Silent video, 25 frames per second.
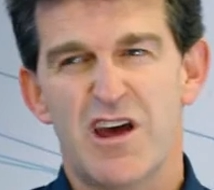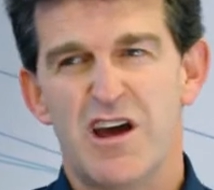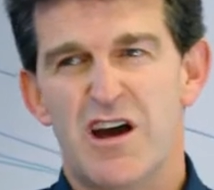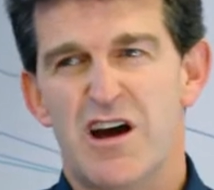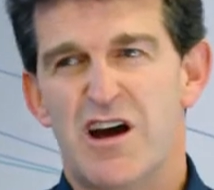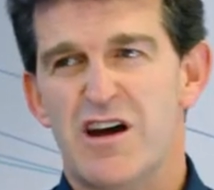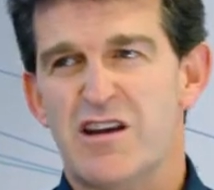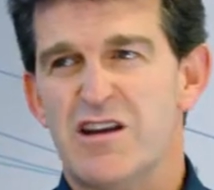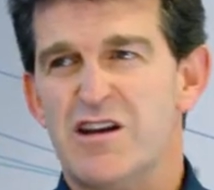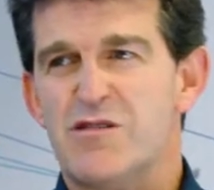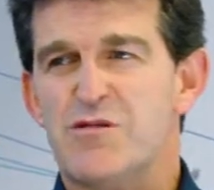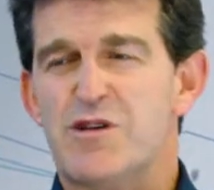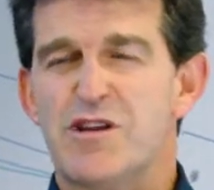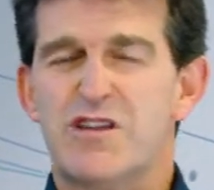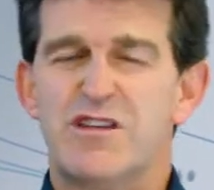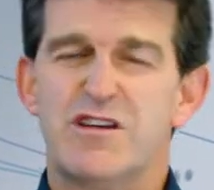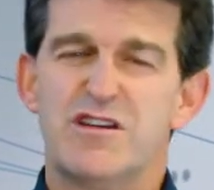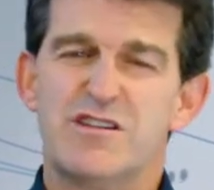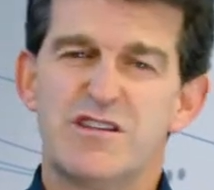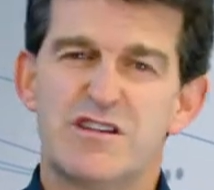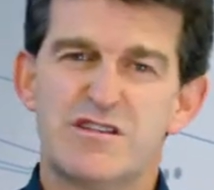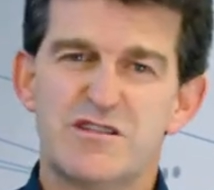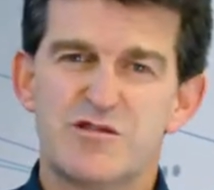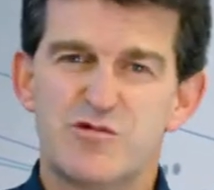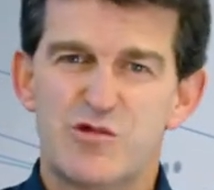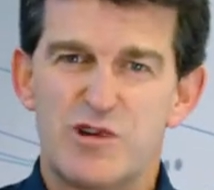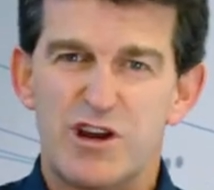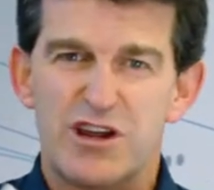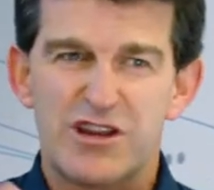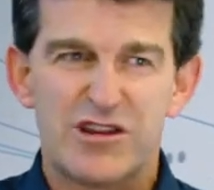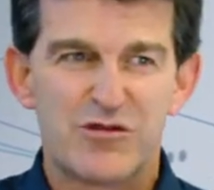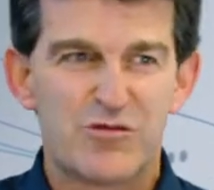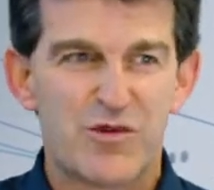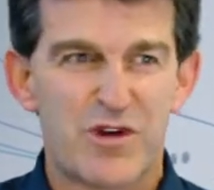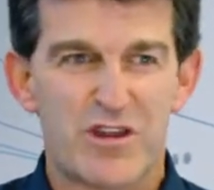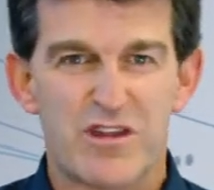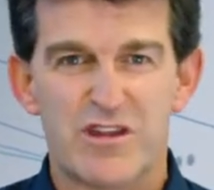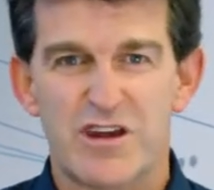and everything that is related
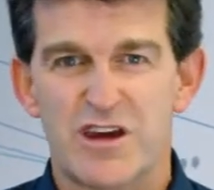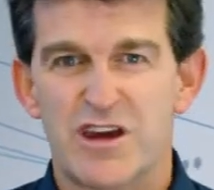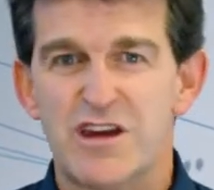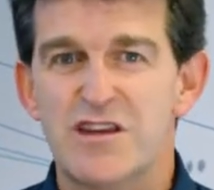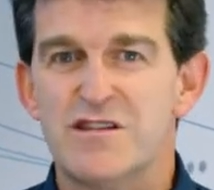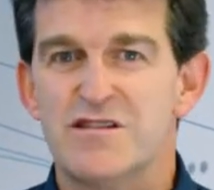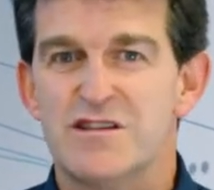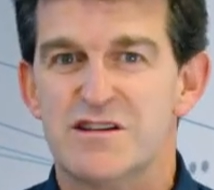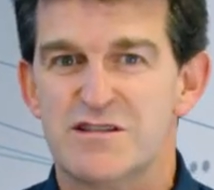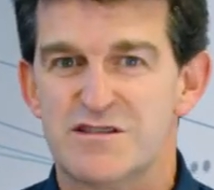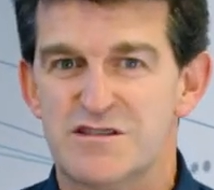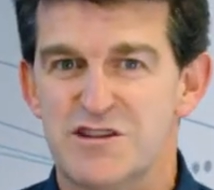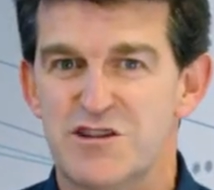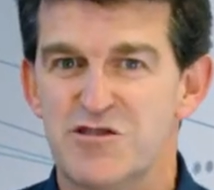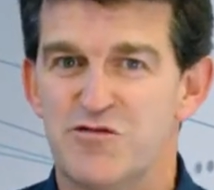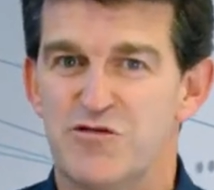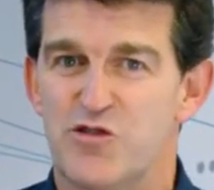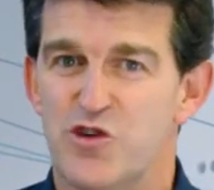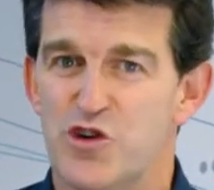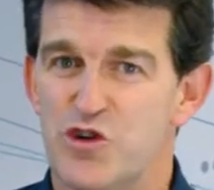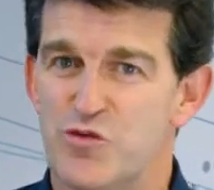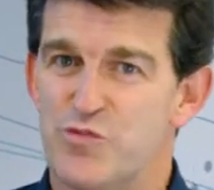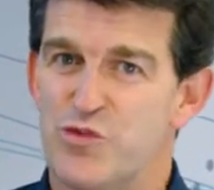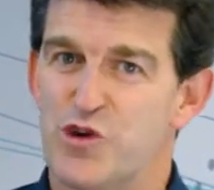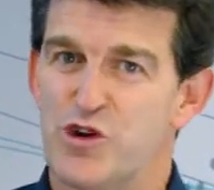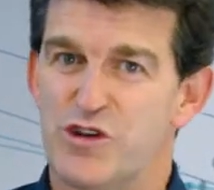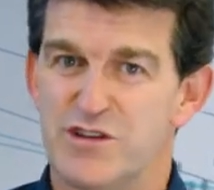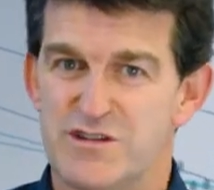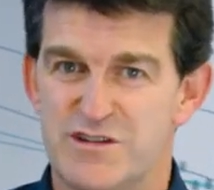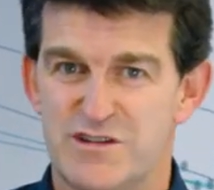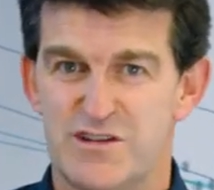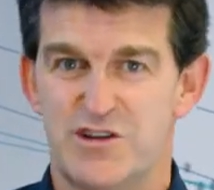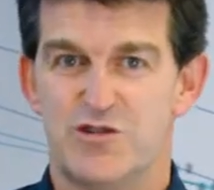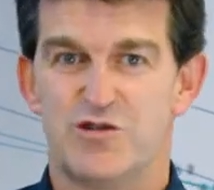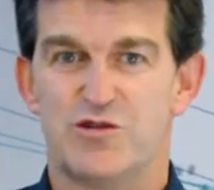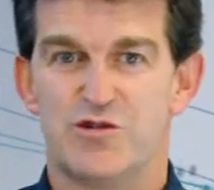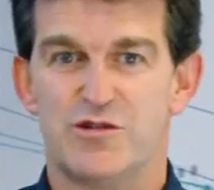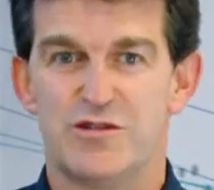with the Industry
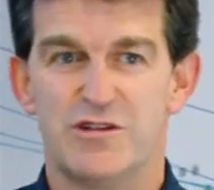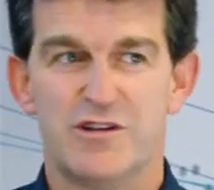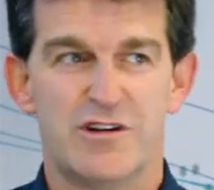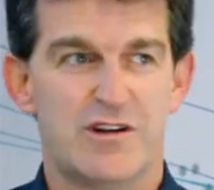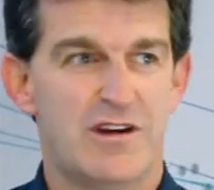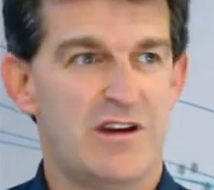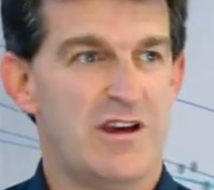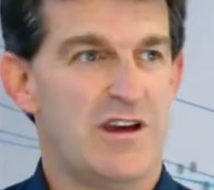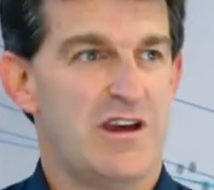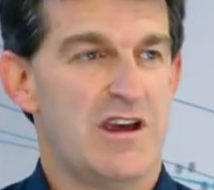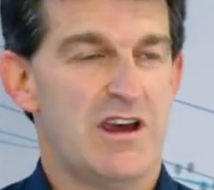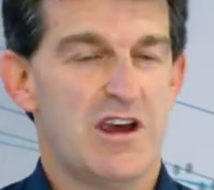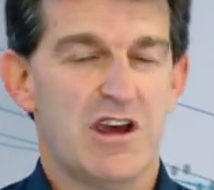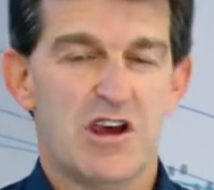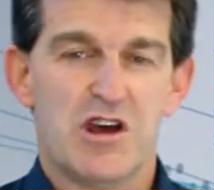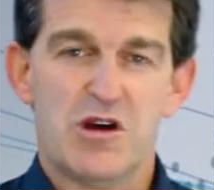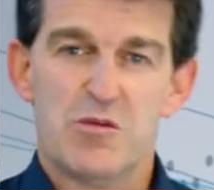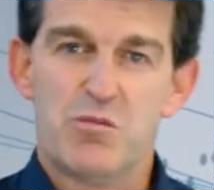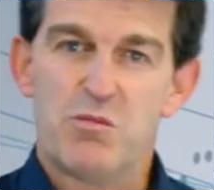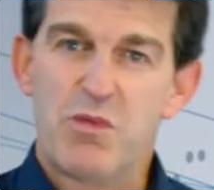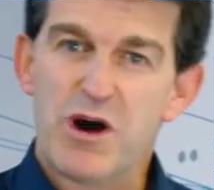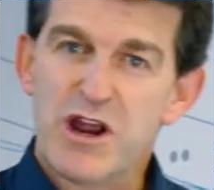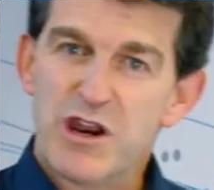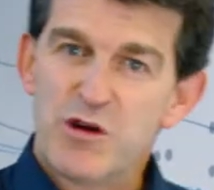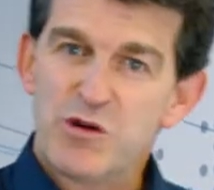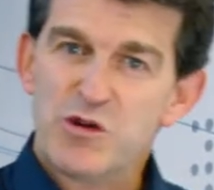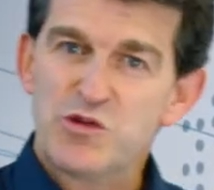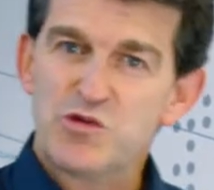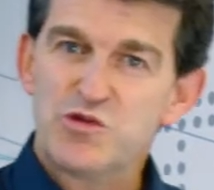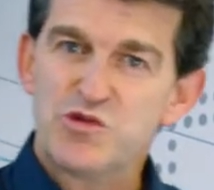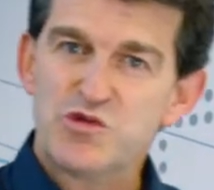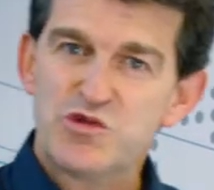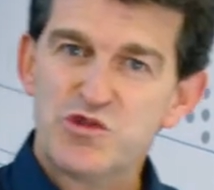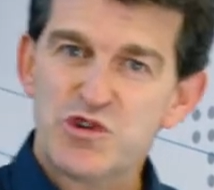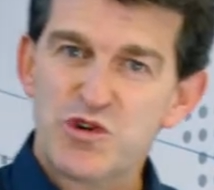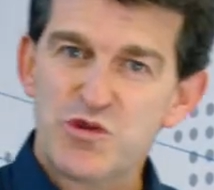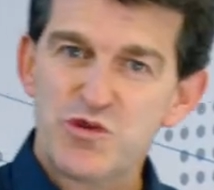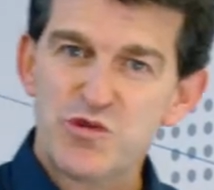4.0. But I want to
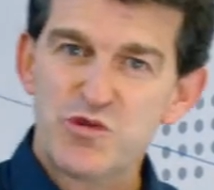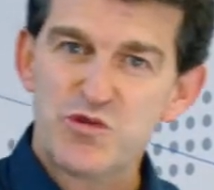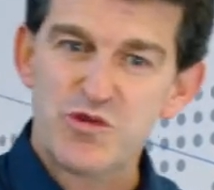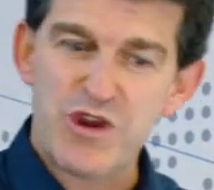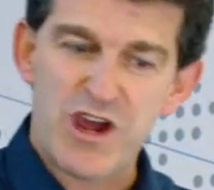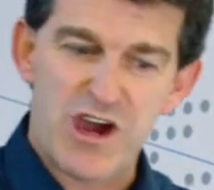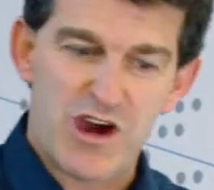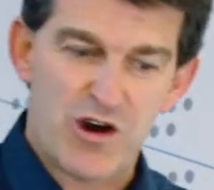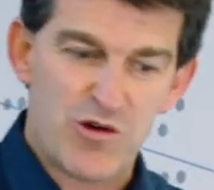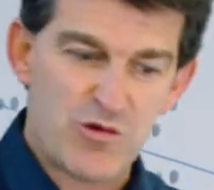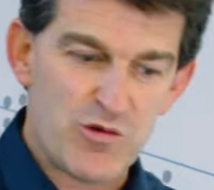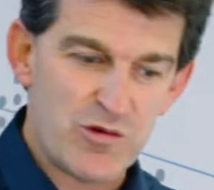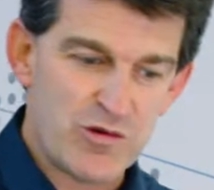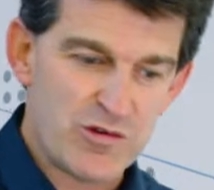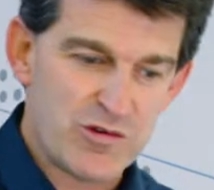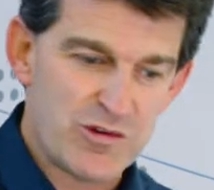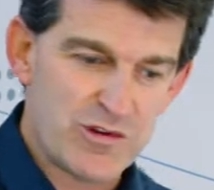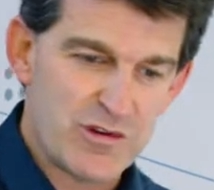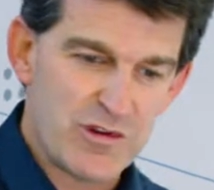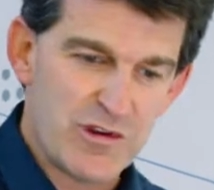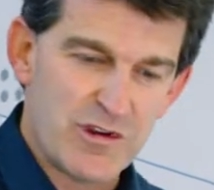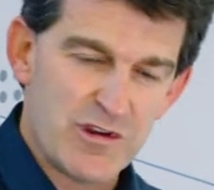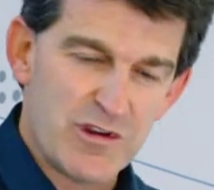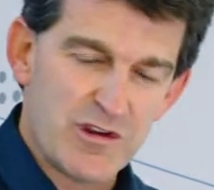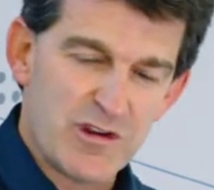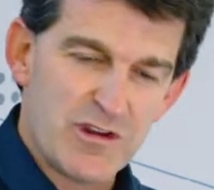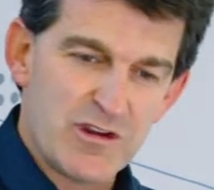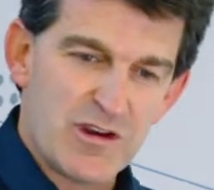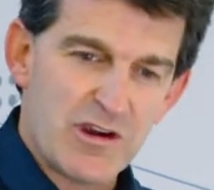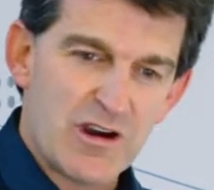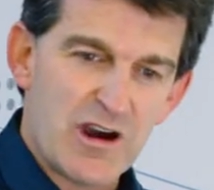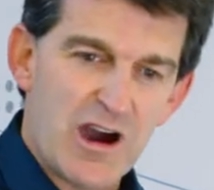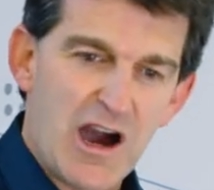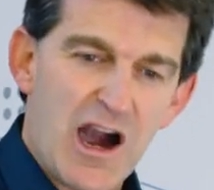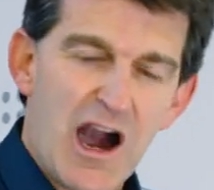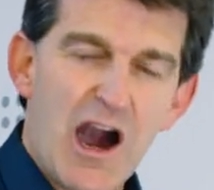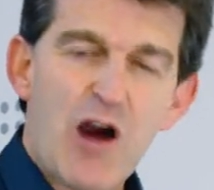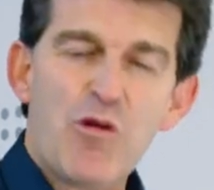show you now
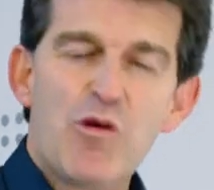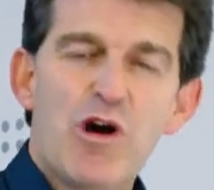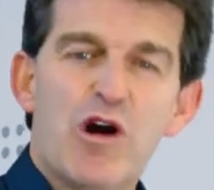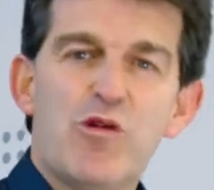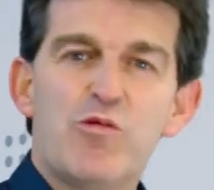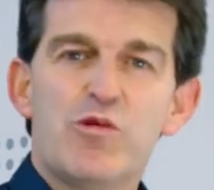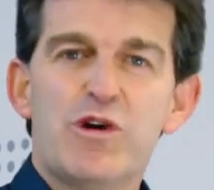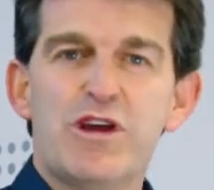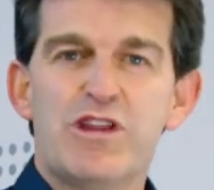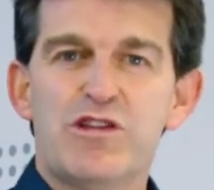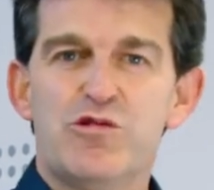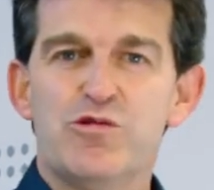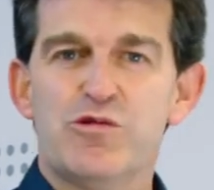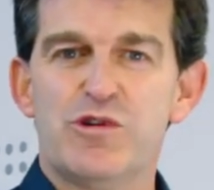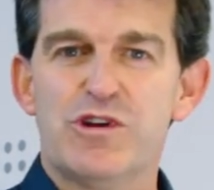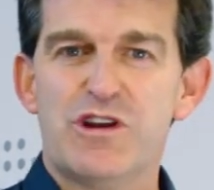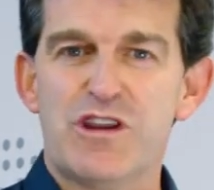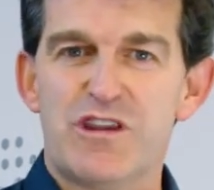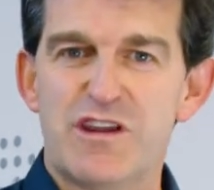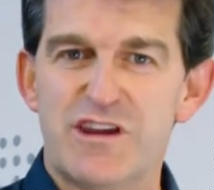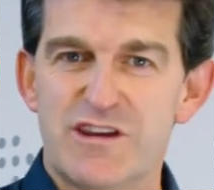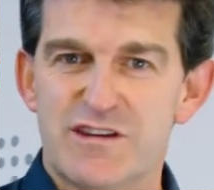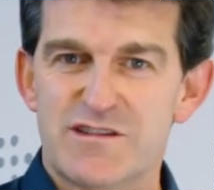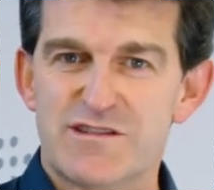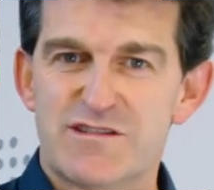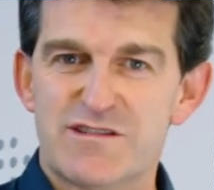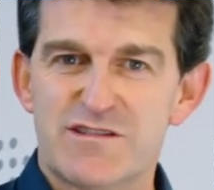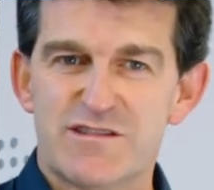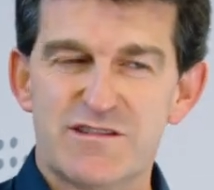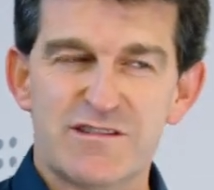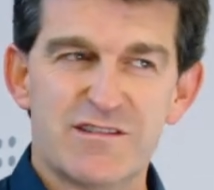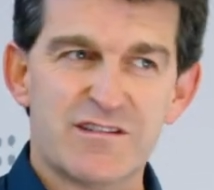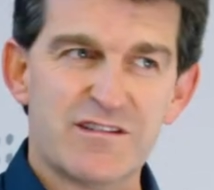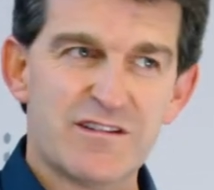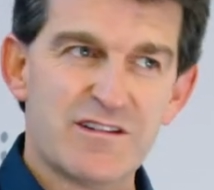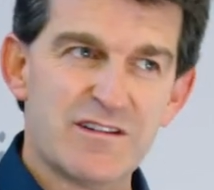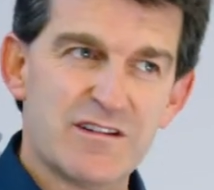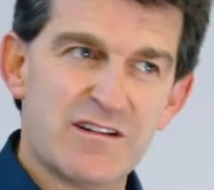how are we doing this.
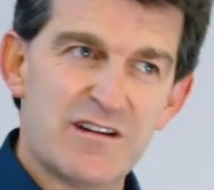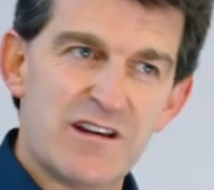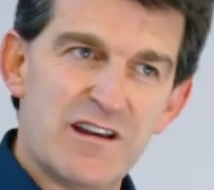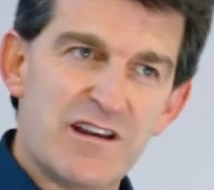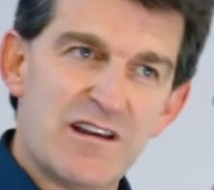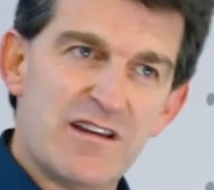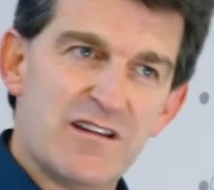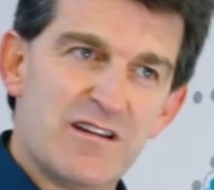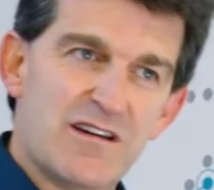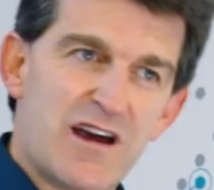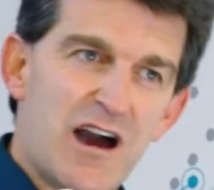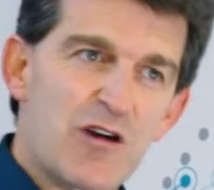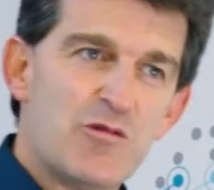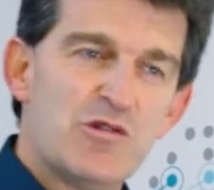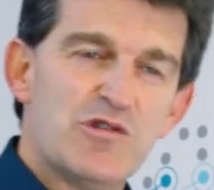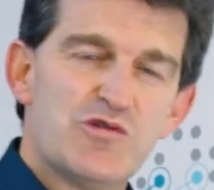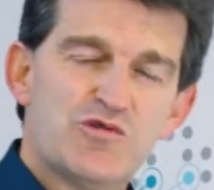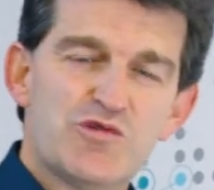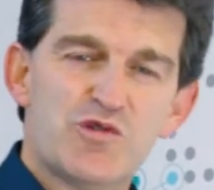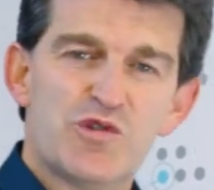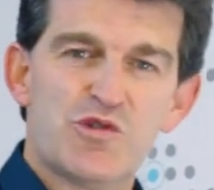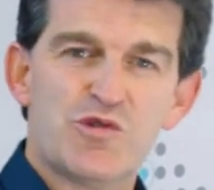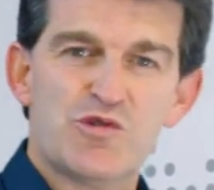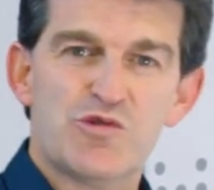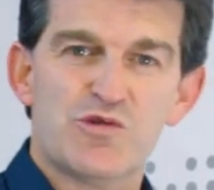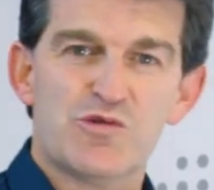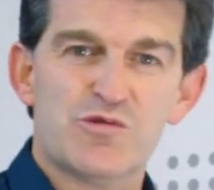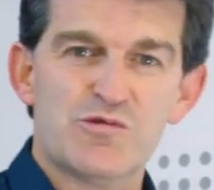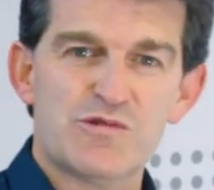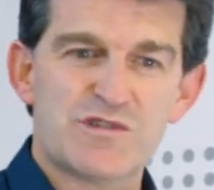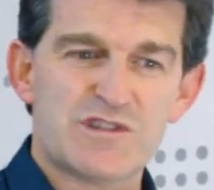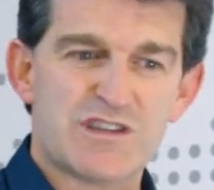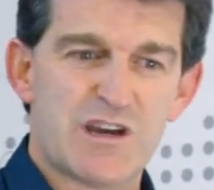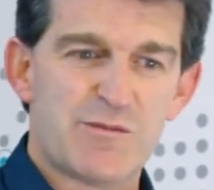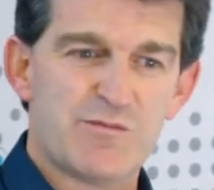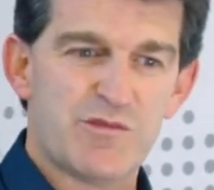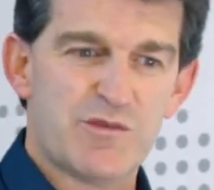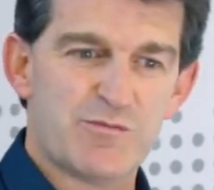I will show you
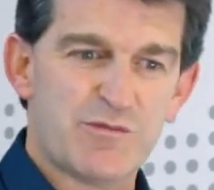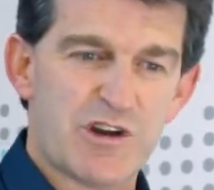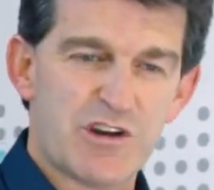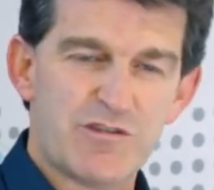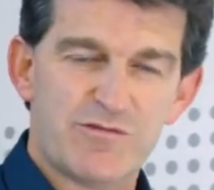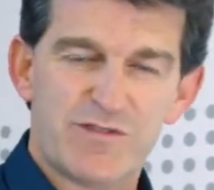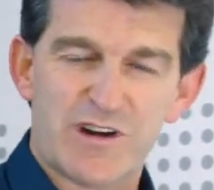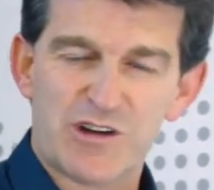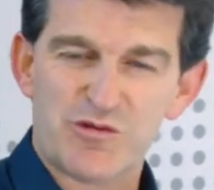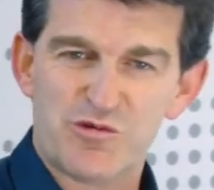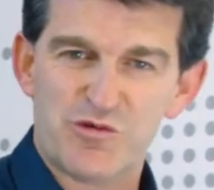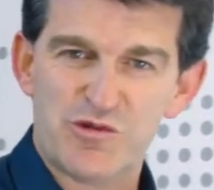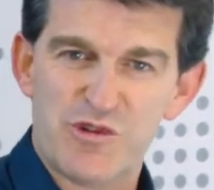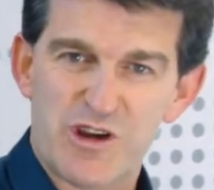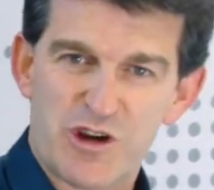some manufacturing